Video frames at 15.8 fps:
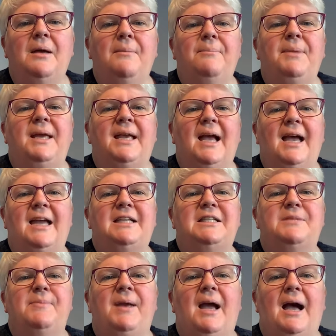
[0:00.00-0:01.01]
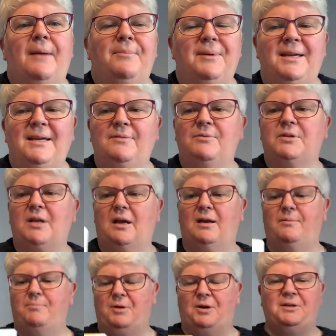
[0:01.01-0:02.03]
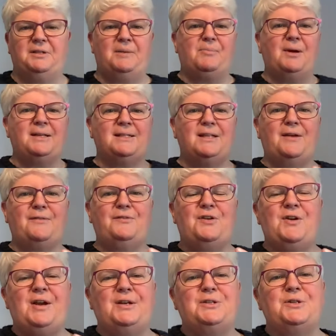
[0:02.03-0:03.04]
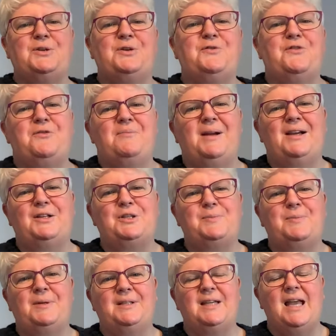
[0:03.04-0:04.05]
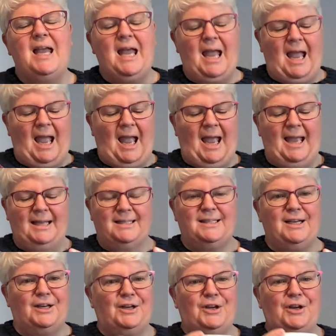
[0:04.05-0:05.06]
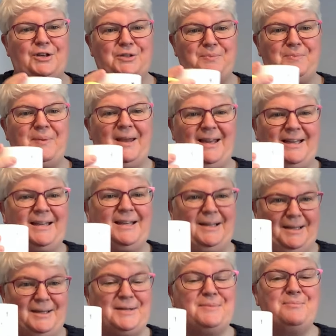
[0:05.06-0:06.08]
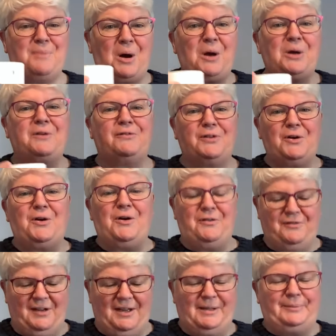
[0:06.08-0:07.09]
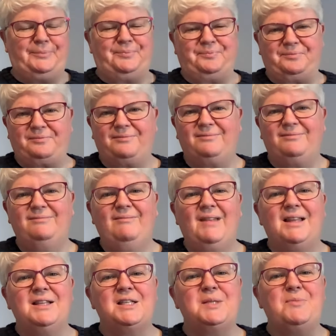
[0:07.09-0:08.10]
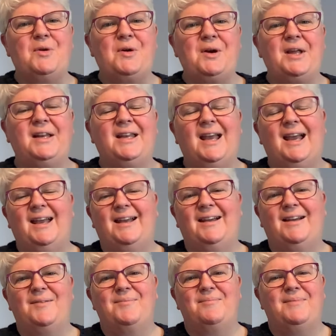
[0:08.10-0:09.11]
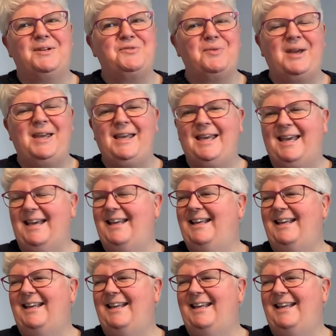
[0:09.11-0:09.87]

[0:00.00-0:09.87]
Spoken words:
Be kind, be happy was a birthday present a few years ago from my husband. It's a good big mug of coffee this morning, midweek.